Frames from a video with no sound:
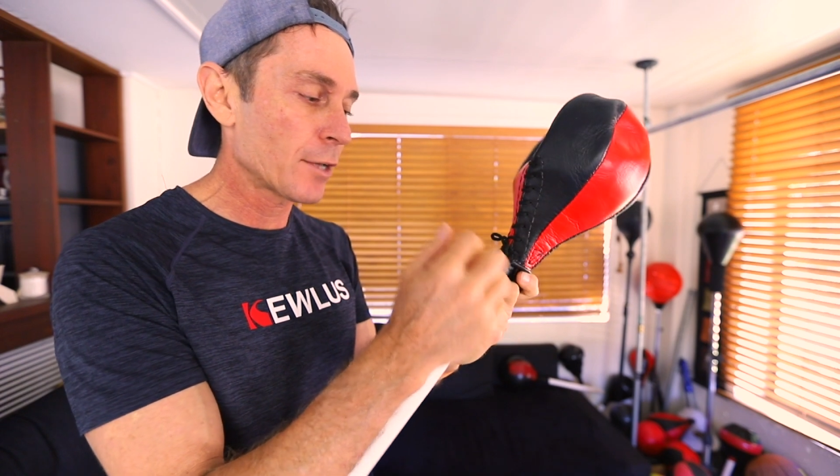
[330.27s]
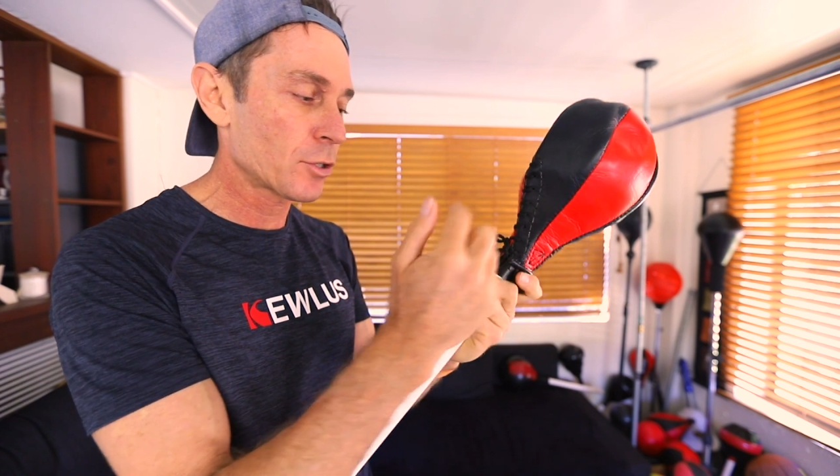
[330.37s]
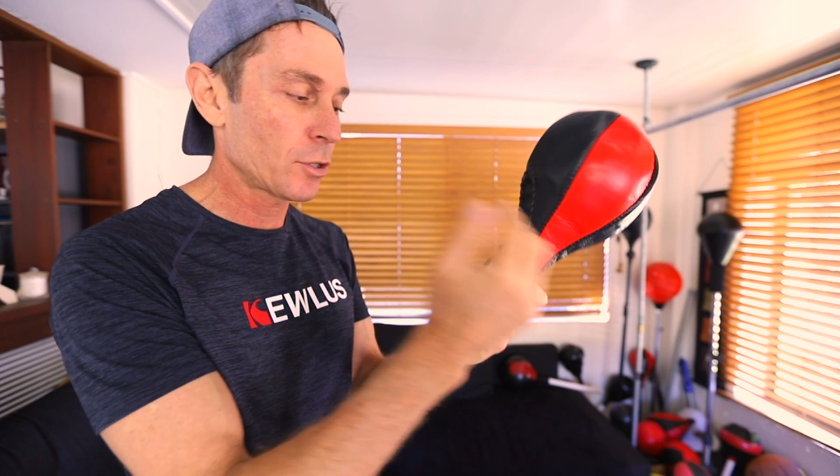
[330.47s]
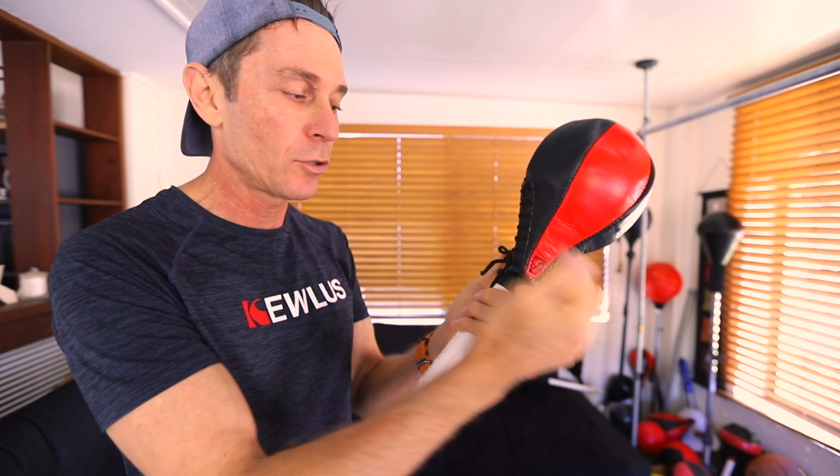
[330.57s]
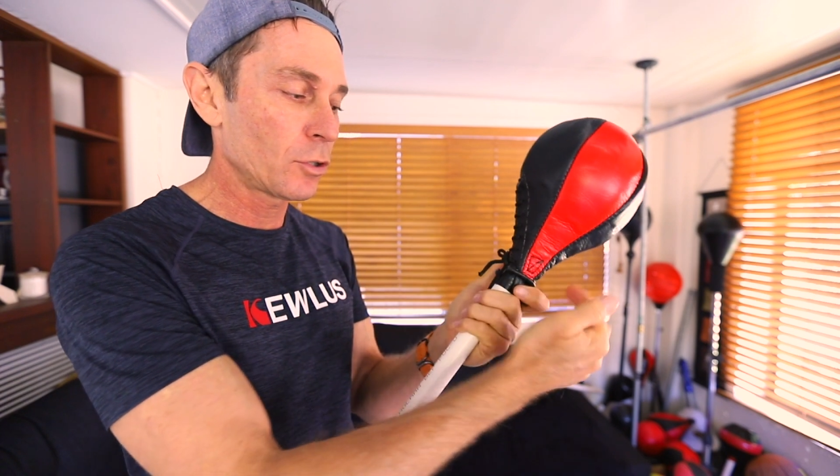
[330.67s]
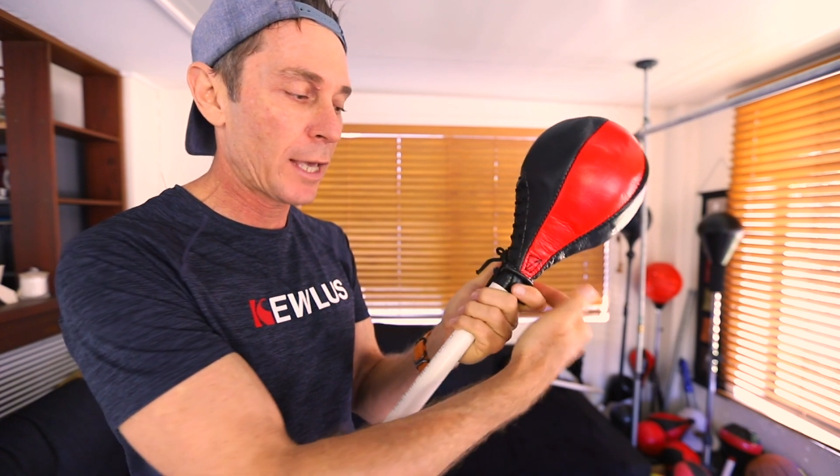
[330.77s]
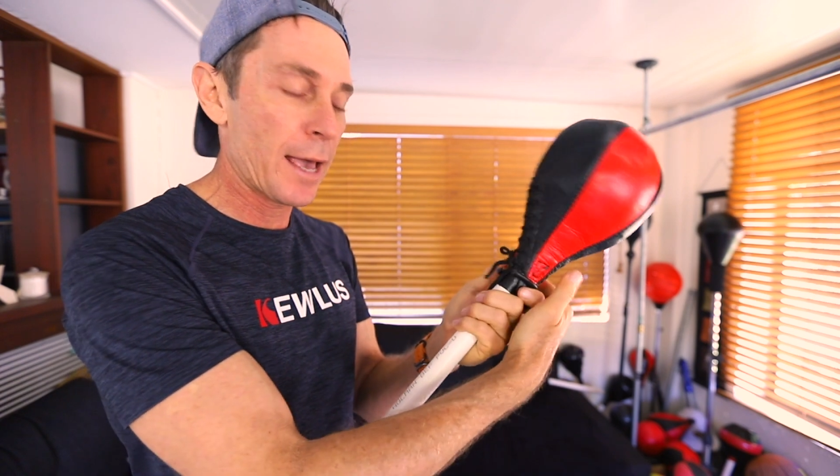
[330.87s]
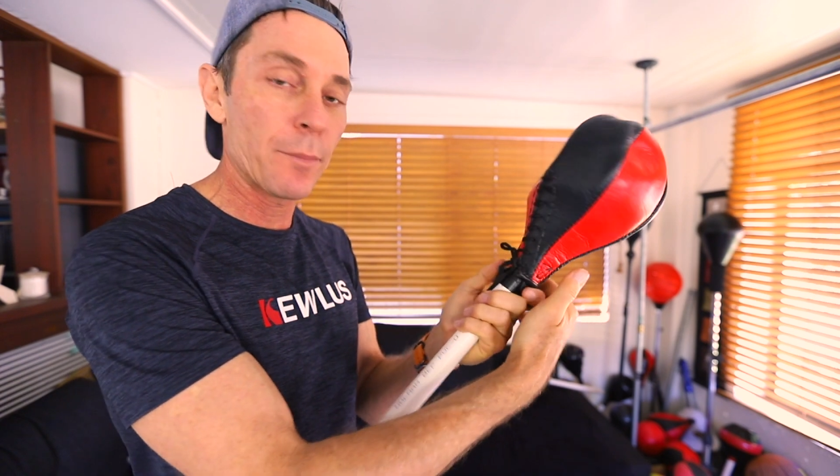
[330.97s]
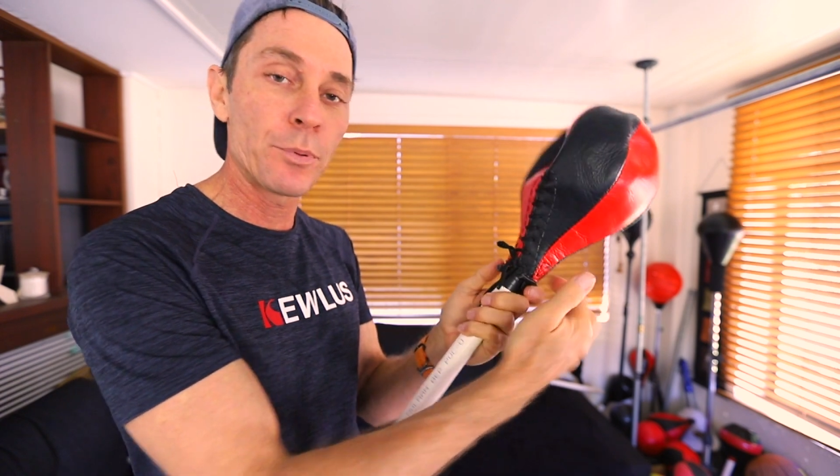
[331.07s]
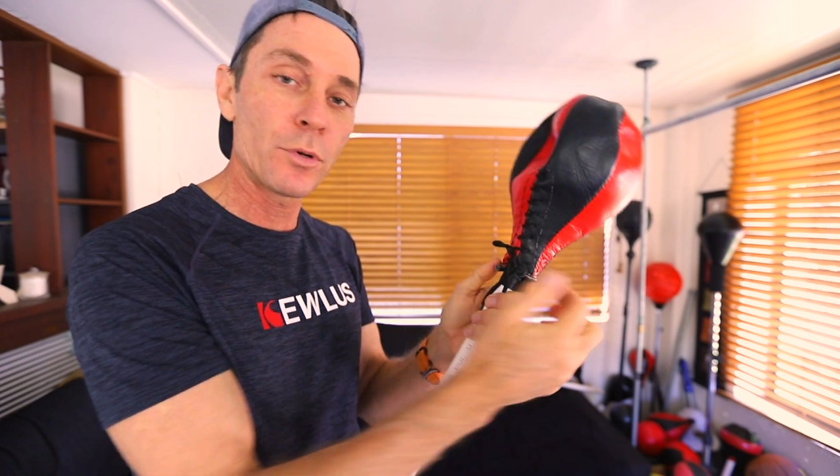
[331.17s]
so you
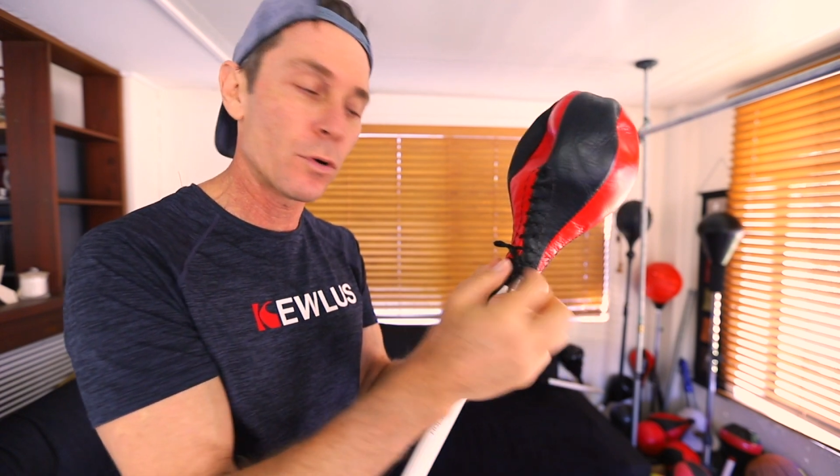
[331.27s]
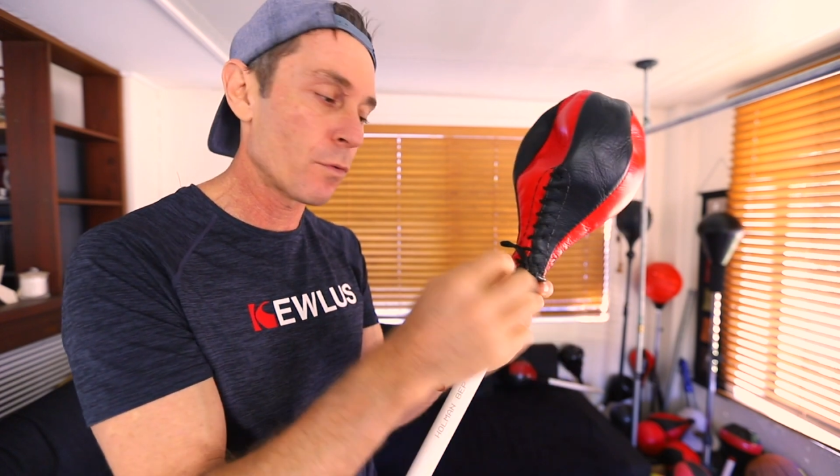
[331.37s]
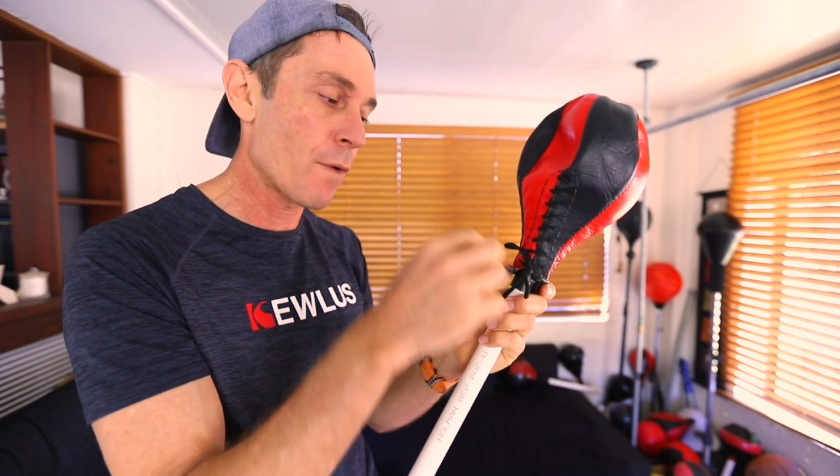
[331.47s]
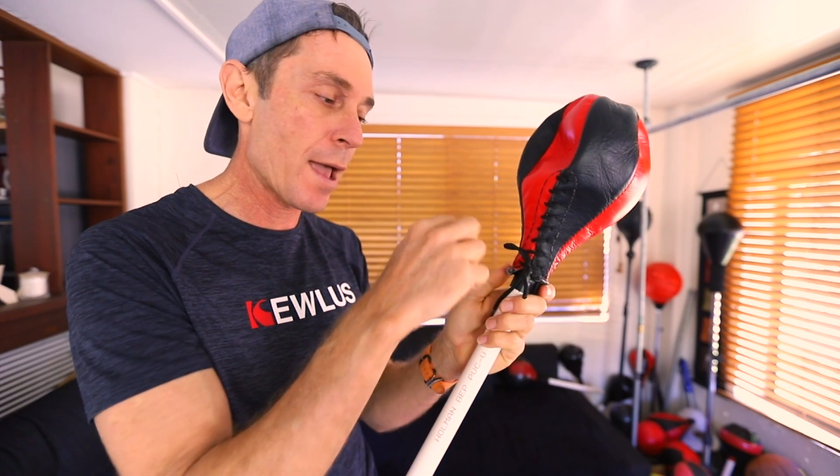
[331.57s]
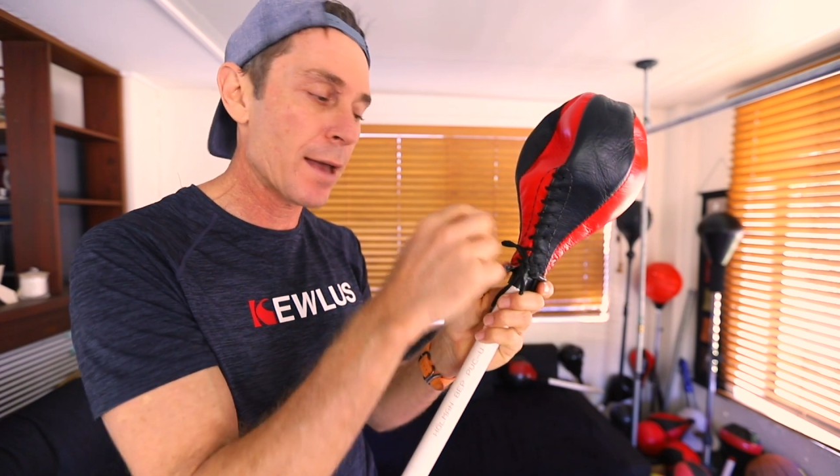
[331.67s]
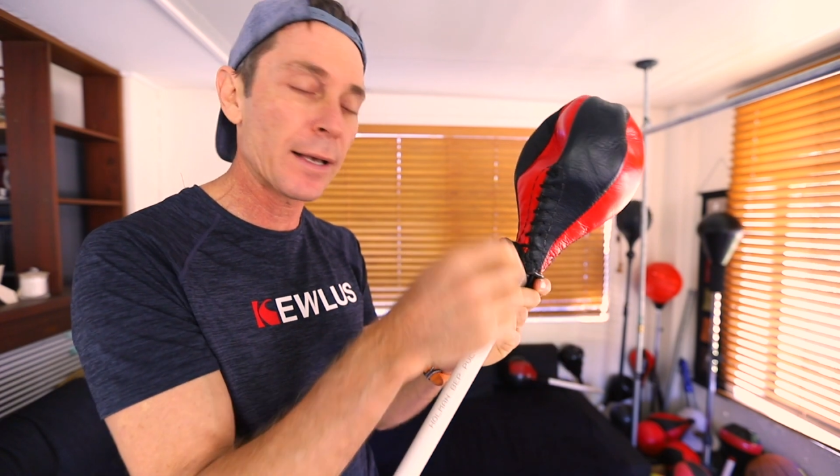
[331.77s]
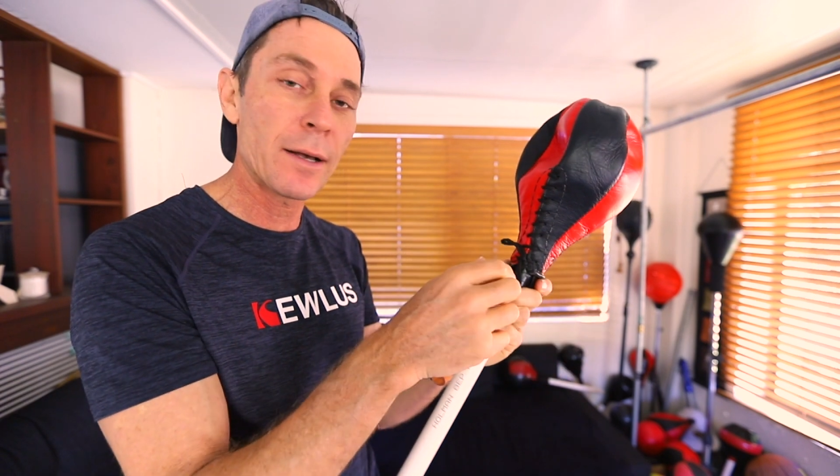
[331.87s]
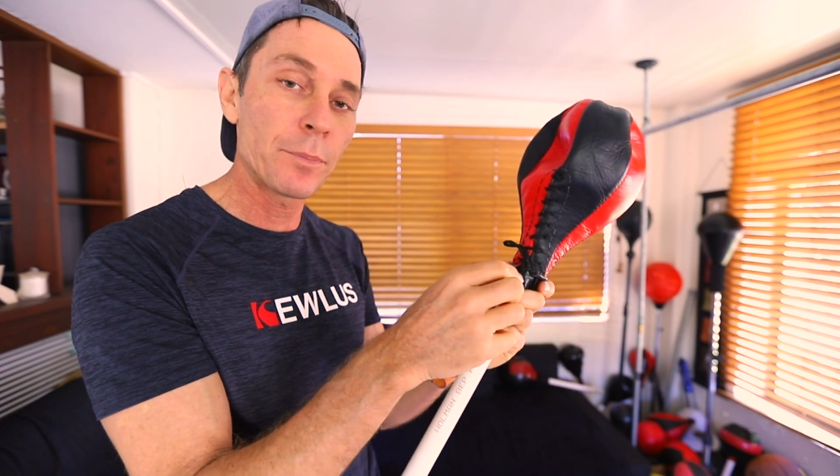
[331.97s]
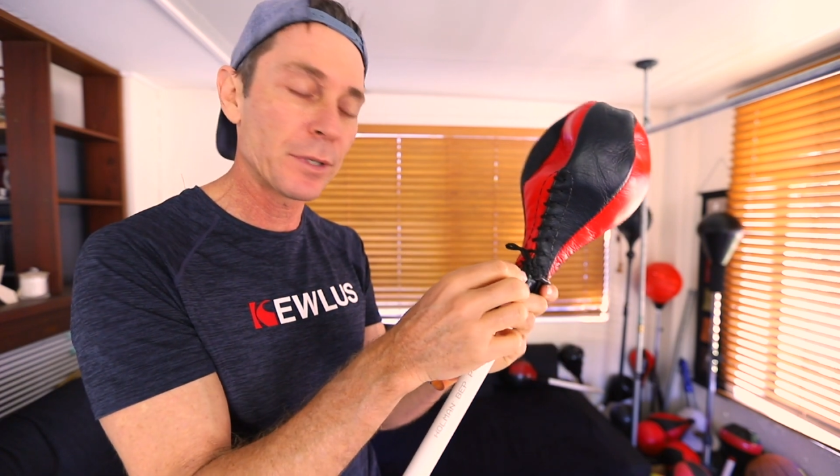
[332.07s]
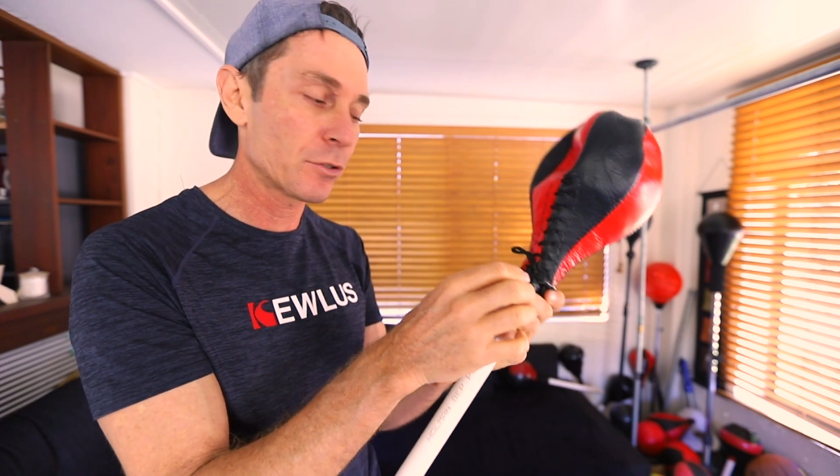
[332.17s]
can put it around a
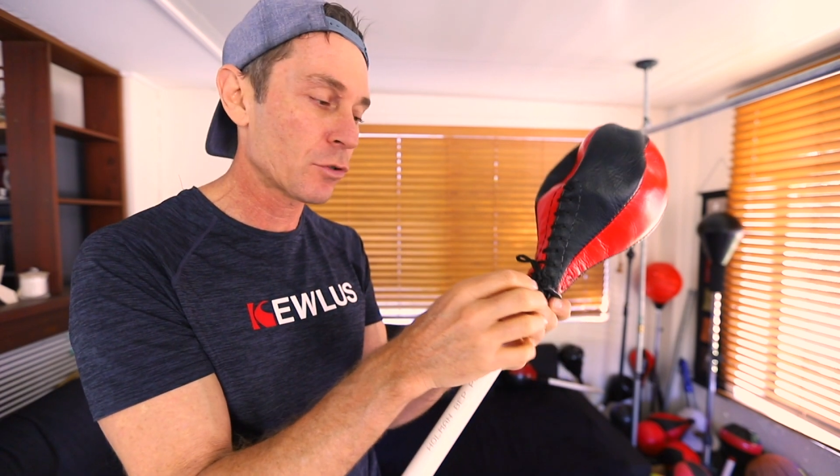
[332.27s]
couple of